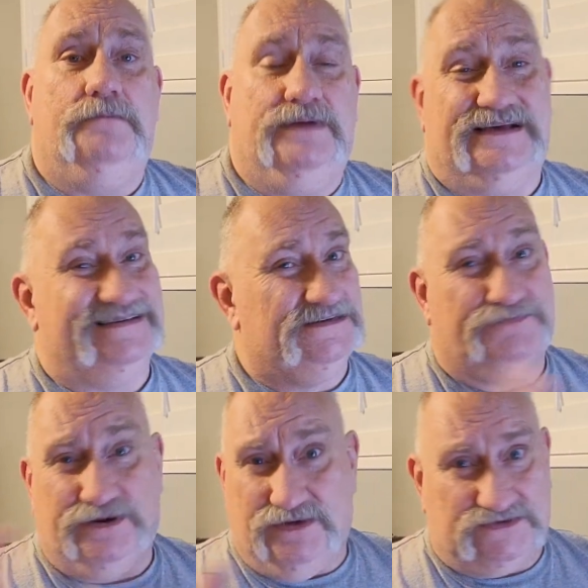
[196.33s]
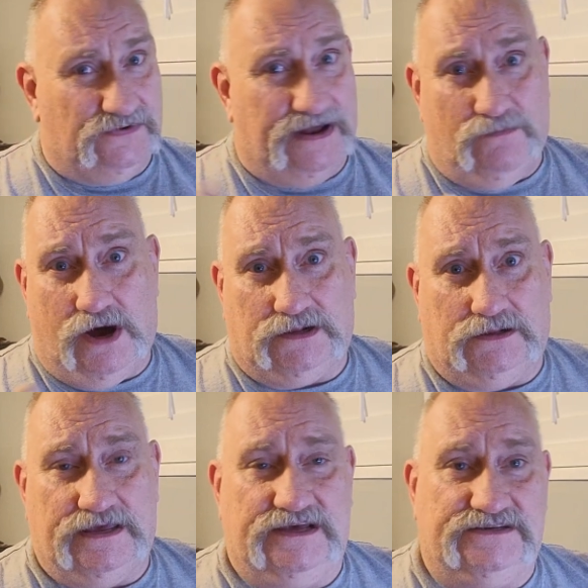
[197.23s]
because that's pretty much what I model
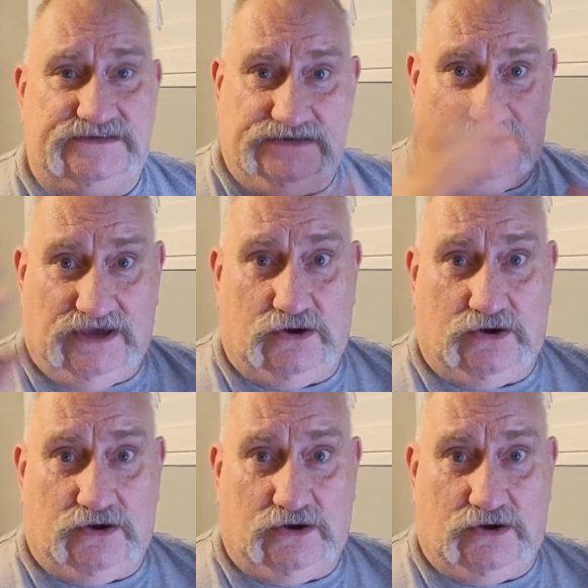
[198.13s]
is the